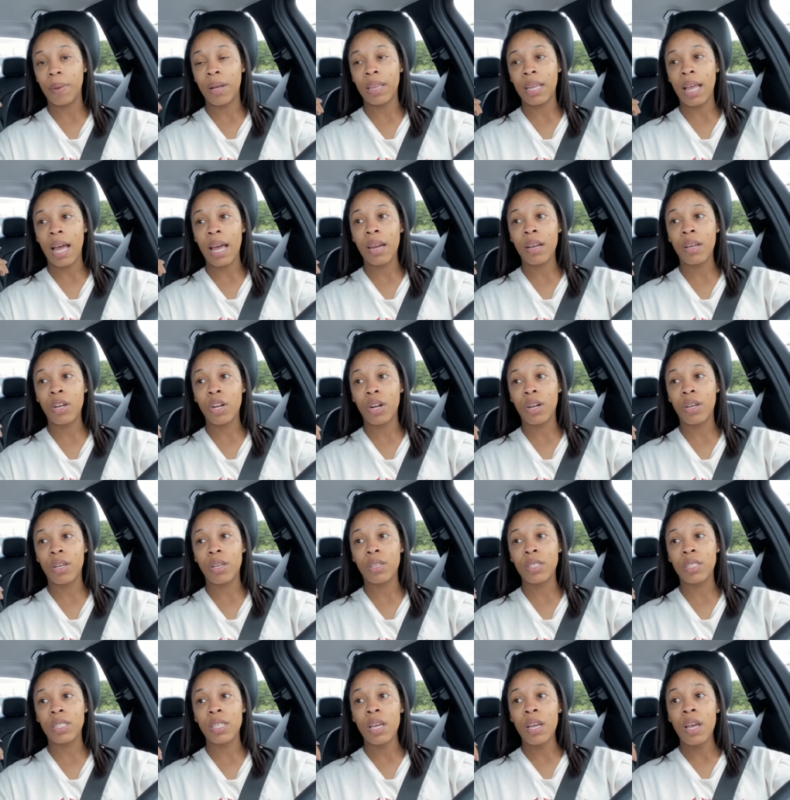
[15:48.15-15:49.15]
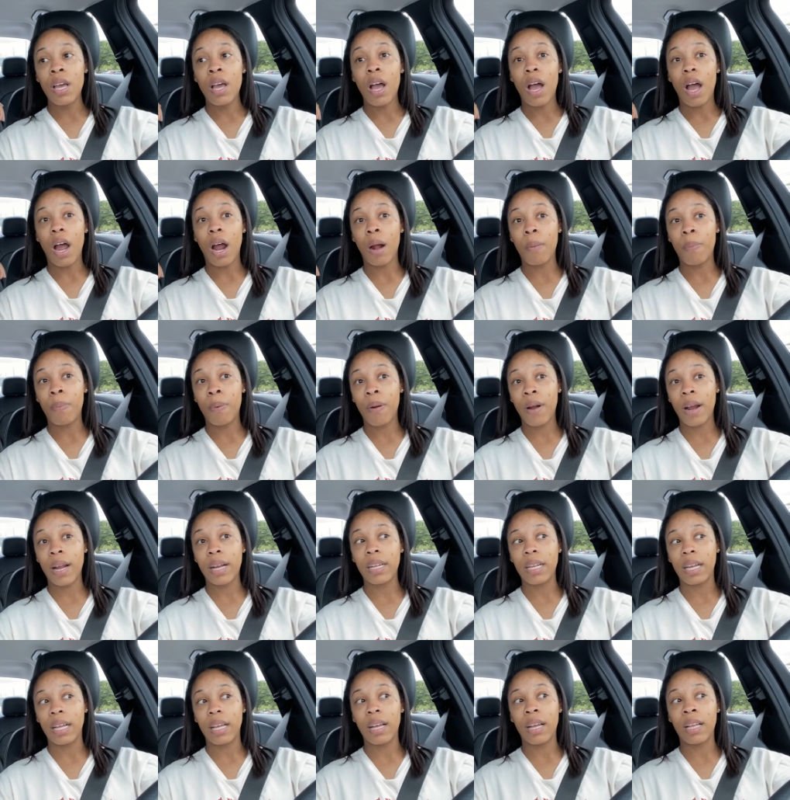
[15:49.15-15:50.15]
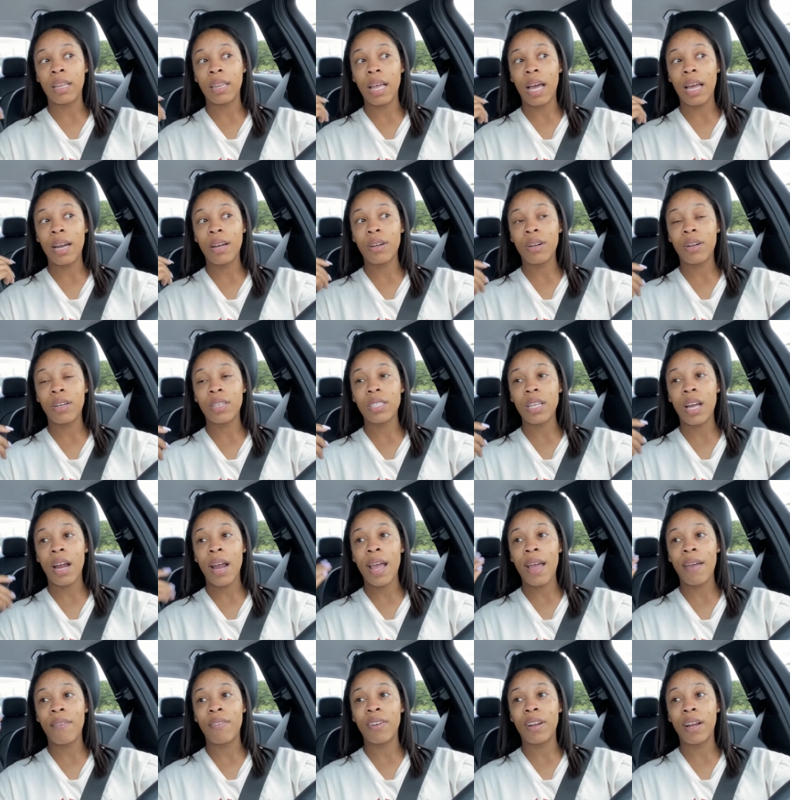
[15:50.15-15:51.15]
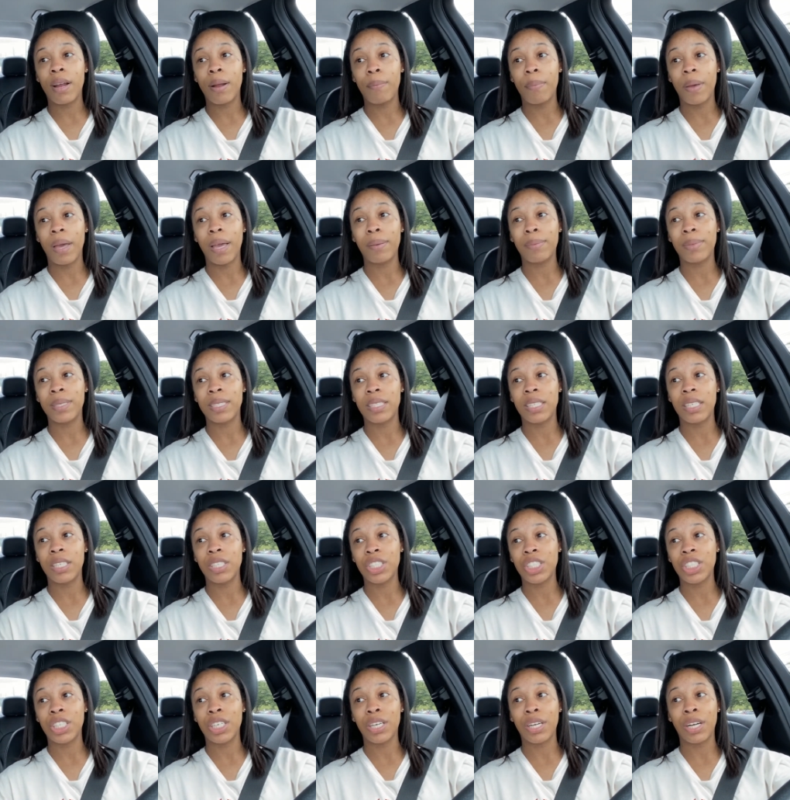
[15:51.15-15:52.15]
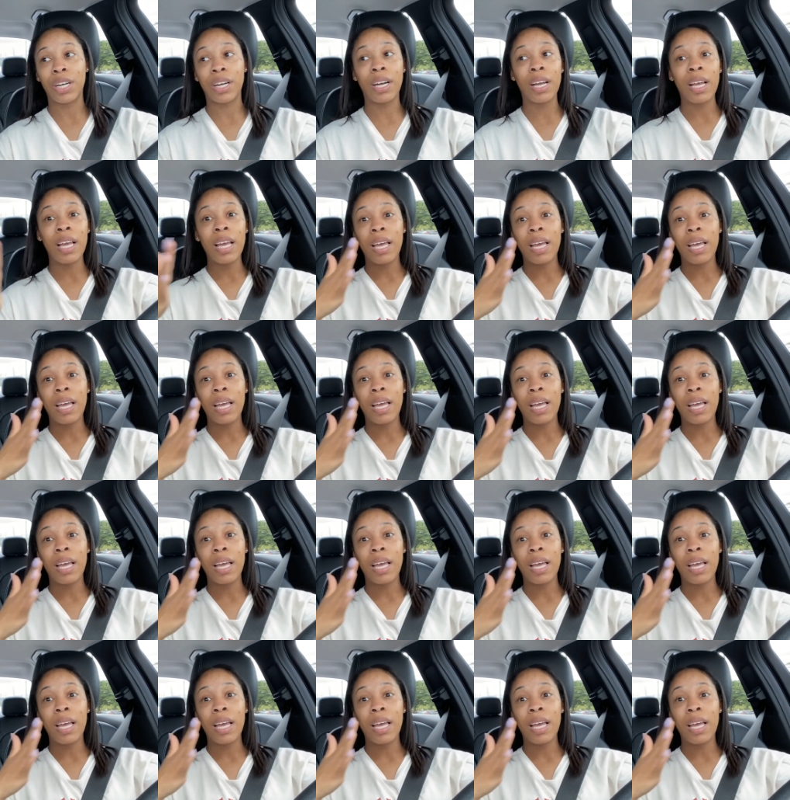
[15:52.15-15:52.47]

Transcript: A lot of girls are pregnant. A lot of girls are having their babies this year.